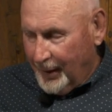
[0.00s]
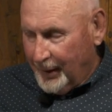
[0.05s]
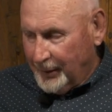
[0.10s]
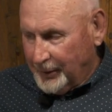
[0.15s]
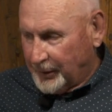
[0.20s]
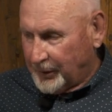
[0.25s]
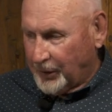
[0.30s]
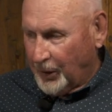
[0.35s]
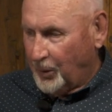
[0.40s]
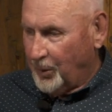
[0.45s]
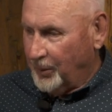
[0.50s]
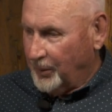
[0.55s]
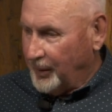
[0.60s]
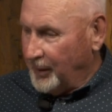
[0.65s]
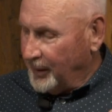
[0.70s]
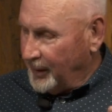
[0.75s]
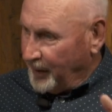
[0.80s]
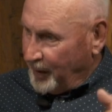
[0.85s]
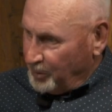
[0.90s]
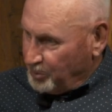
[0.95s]

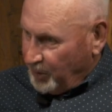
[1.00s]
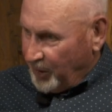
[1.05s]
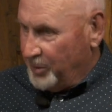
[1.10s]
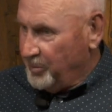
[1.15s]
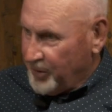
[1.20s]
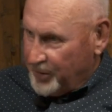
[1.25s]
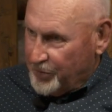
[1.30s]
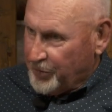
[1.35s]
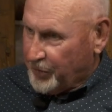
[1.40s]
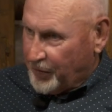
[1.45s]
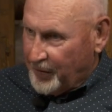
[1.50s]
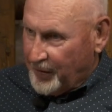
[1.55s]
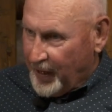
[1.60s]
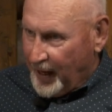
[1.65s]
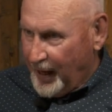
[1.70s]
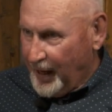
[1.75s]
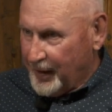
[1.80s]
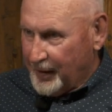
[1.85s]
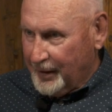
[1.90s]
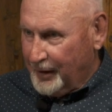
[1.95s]
So, previous to
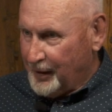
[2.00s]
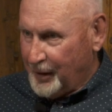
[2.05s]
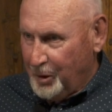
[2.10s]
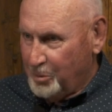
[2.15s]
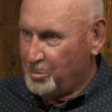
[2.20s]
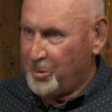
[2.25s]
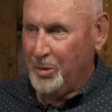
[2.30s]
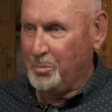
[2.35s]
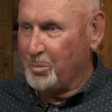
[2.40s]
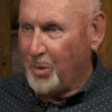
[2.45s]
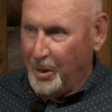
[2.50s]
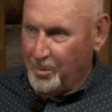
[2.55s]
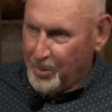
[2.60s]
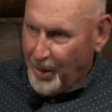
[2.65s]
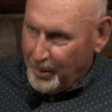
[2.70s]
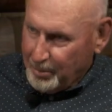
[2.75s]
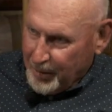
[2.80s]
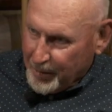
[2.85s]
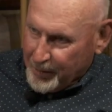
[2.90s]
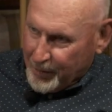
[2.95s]
that, he'd been my
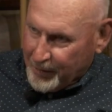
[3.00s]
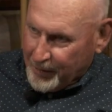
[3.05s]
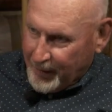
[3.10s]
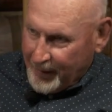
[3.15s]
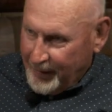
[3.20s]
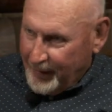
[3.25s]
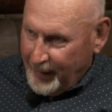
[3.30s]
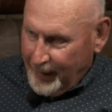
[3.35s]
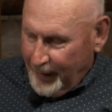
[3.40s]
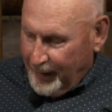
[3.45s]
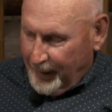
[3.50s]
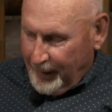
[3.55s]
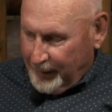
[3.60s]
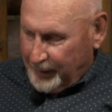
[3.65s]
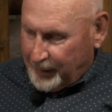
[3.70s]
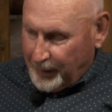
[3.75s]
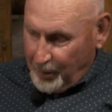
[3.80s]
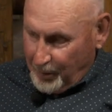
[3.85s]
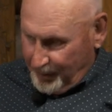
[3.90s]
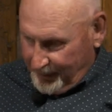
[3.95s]
publisher.
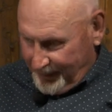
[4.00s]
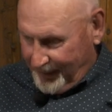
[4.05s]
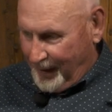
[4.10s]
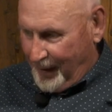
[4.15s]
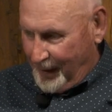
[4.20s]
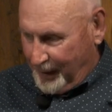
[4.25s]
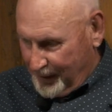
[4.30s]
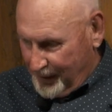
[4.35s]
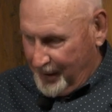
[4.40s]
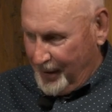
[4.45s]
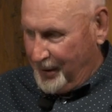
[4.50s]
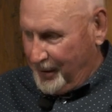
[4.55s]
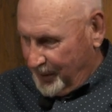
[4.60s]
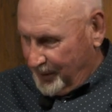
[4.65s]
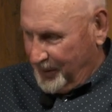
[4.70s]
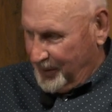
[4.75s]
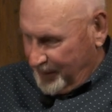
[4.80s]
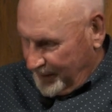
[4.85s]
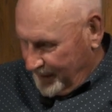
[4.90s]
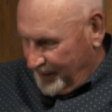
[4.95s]
So, I'd gone
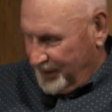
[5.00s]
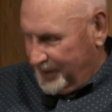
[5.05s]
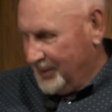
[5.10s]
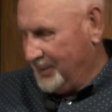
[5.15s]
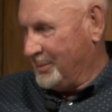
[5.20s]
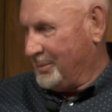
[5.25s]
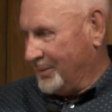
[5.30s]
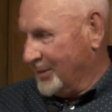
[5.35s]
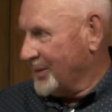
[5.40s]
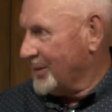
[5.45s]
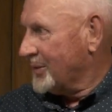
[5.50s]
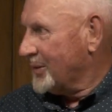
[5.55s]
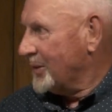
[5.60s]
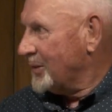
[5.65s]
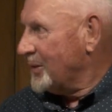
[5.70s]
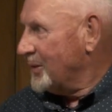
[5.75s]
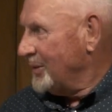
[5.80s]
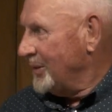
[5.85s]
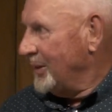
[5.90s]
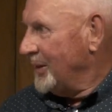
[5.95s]
through these sort of